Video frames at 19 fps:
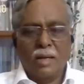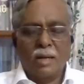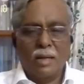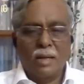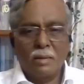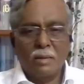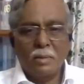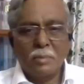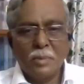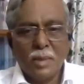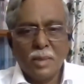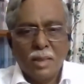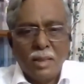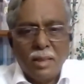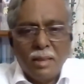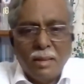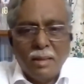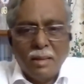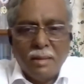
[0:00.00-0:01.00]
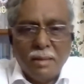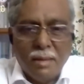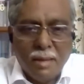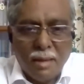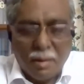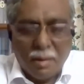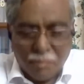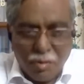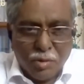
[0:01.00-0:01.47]

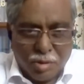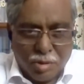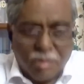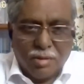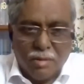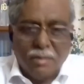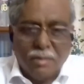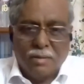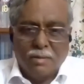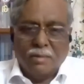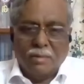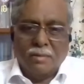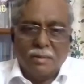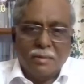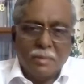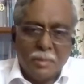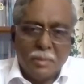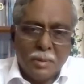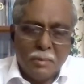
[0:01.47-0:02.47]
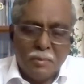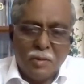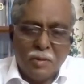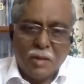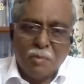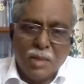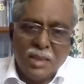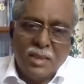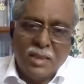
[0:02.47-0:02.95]
of course,
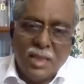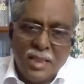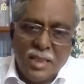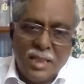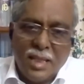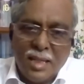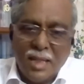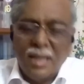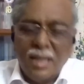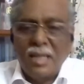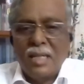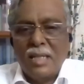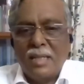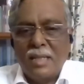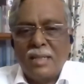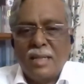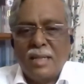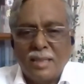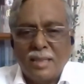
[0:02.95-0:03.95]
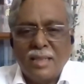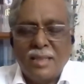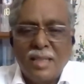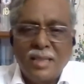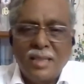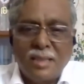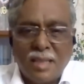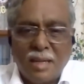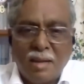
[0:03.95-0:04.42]
for my theoretical and
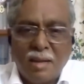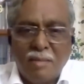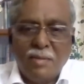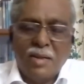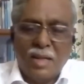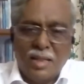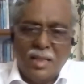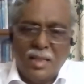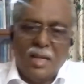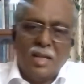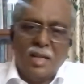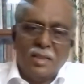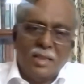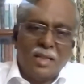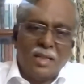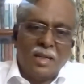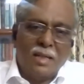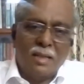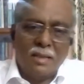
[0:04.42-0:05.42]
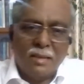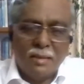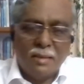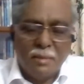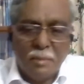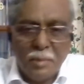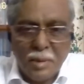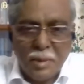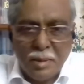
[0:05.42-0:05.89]
other things, I have an
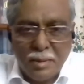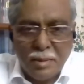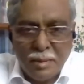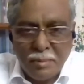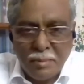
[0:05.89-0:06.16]
ideological